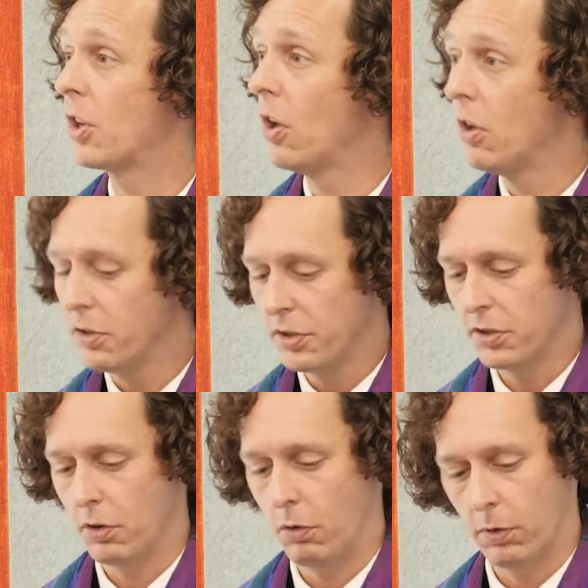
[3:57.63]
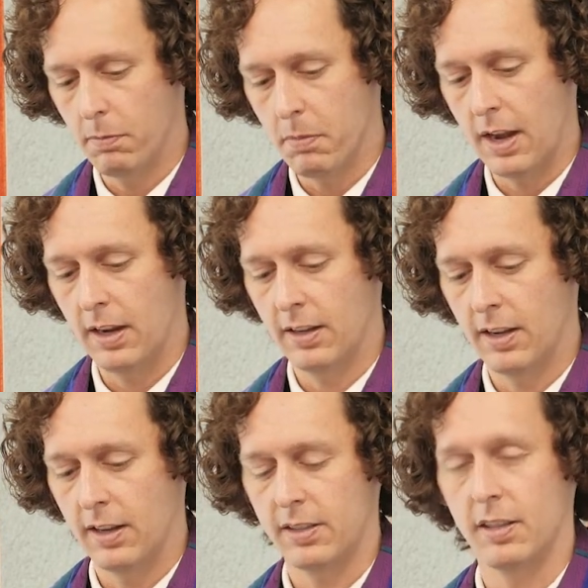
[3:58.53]
also remind
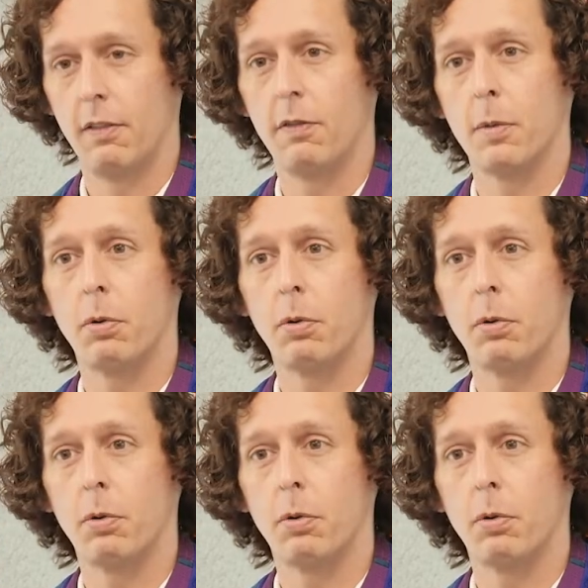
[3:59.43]
us of the